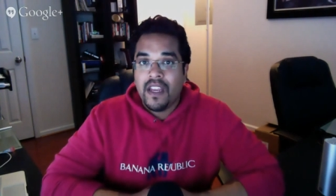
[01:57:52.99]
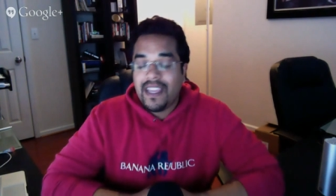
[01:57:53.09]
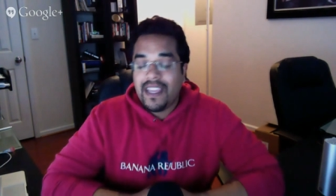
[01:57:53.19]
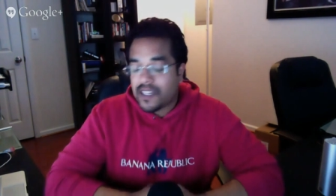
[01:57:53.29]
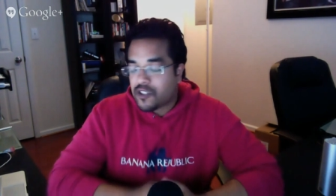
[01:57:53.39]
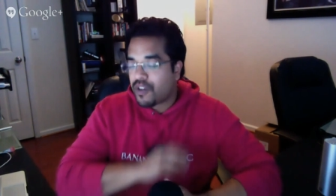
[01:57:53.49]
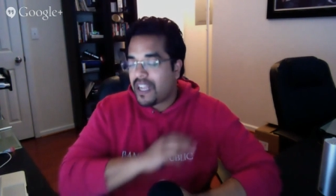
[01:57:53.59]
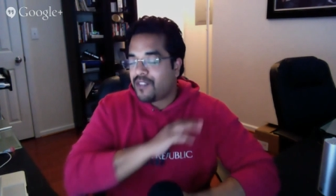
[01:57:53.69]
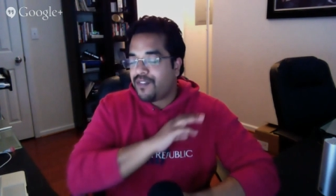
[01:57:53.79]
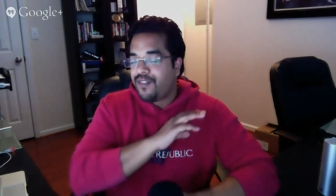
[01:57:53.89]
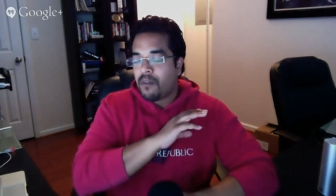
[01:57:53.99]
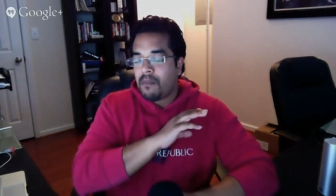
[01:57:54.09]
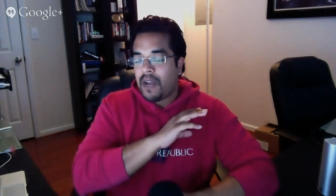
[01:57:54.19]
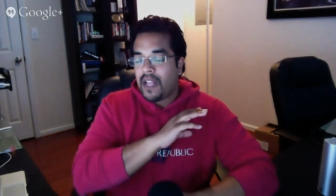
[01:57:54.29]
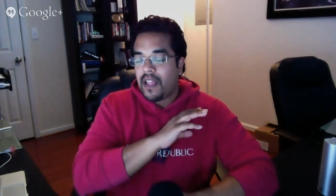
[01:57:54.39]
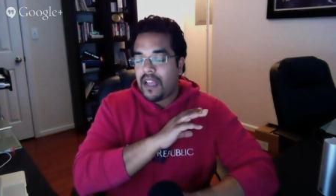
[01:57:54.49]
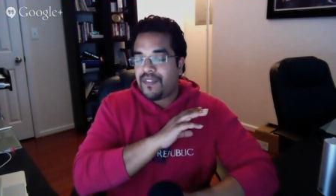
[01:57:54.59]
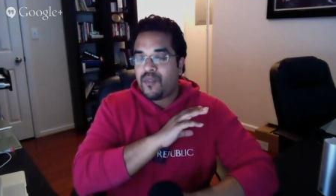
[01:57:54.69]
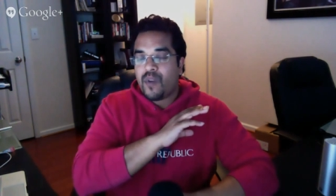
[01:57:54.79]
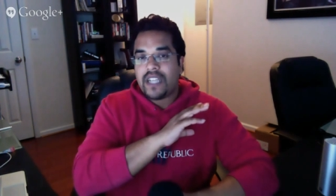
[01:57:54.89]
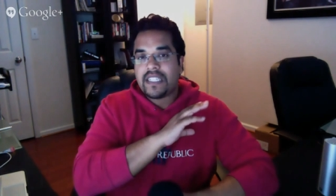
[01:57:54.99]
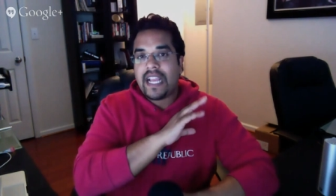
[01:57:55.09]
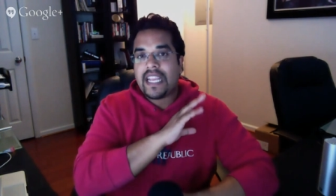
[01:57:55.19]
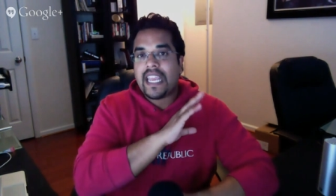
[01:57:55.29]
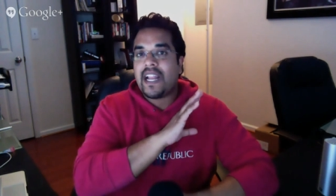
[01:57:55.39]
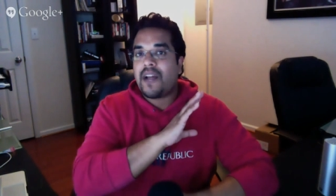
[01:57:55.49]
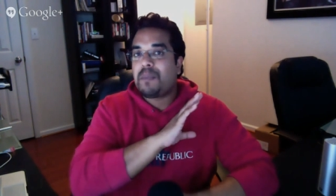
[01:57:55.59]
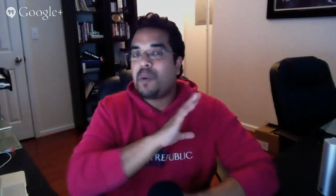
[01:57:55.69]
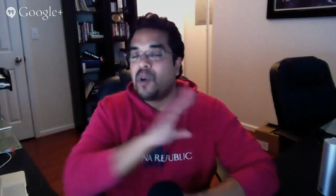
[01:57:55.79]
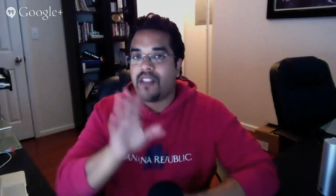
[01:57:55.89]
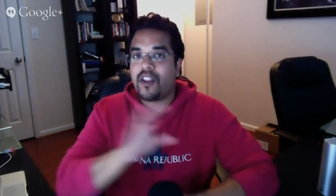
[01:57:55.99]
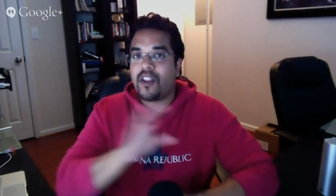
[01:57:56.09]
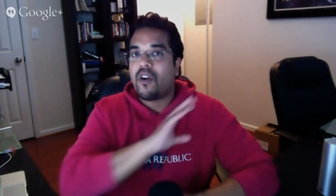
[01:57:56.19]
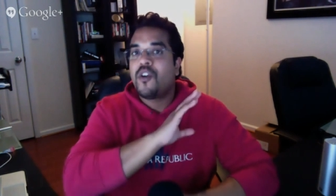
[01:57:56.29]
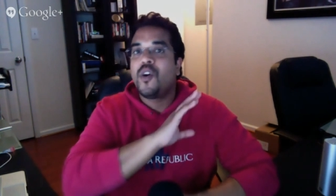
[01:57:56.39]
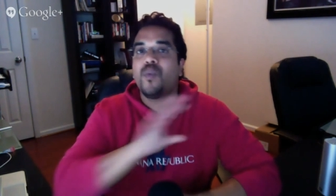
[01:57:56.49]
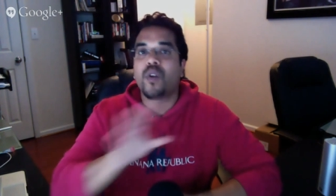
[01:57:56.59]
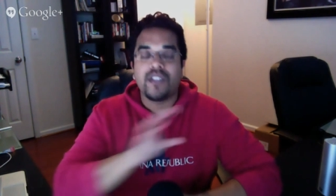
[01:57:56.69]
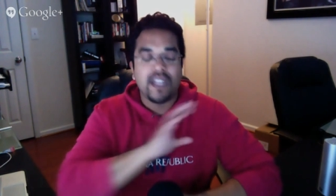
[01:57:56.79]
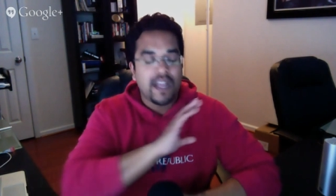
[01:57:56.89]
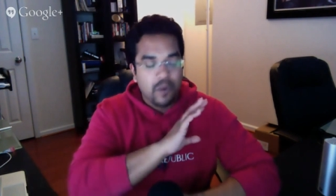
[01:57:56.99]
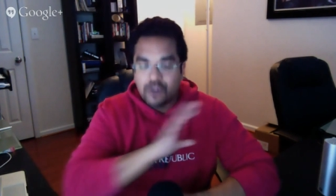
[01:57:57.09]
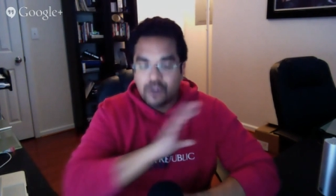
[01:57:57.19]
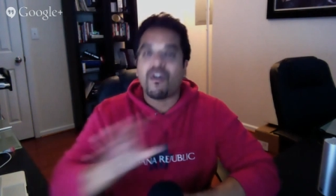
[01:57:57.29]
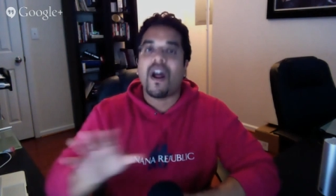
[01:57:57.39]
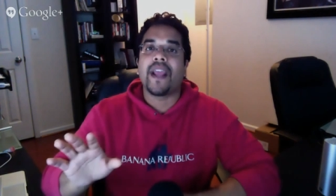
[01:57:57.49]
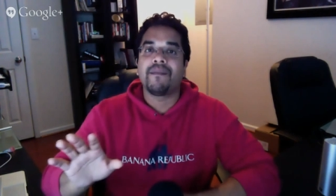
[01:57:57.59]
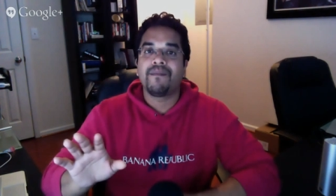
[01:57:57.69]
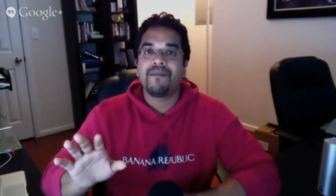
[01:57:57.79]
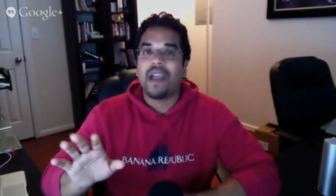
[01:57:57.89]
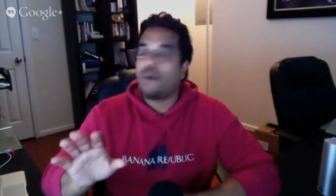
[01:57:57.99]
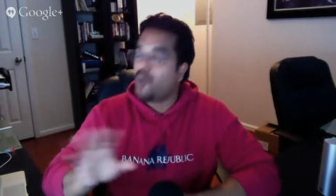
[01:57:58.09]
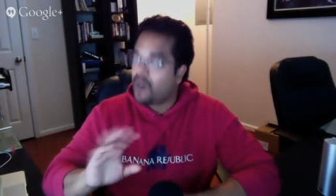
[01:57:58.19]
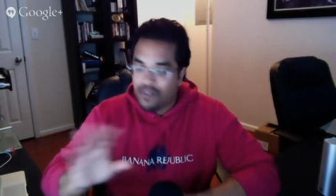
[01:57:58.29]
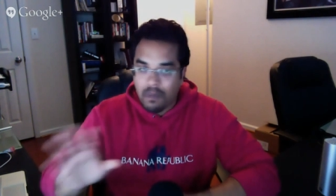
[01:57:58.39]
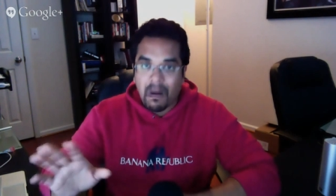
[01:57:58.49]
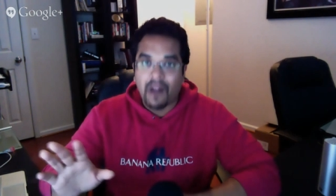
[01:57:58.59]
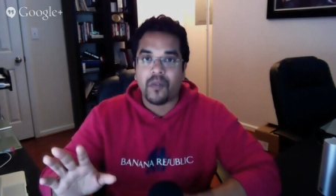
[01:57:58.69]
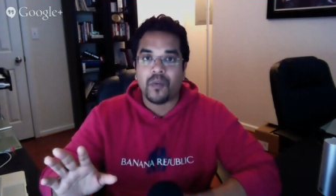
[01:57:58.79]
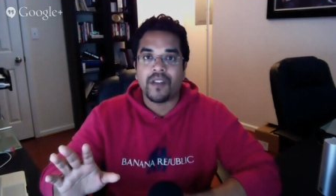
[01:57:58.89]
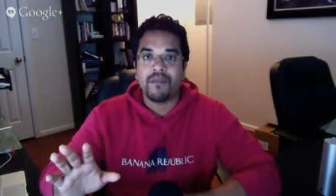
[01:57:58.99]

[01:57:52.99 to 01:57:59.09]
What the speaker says: He has transformed my life in ways I cannot put. There are no words, and I won't try. I won't even bother with it.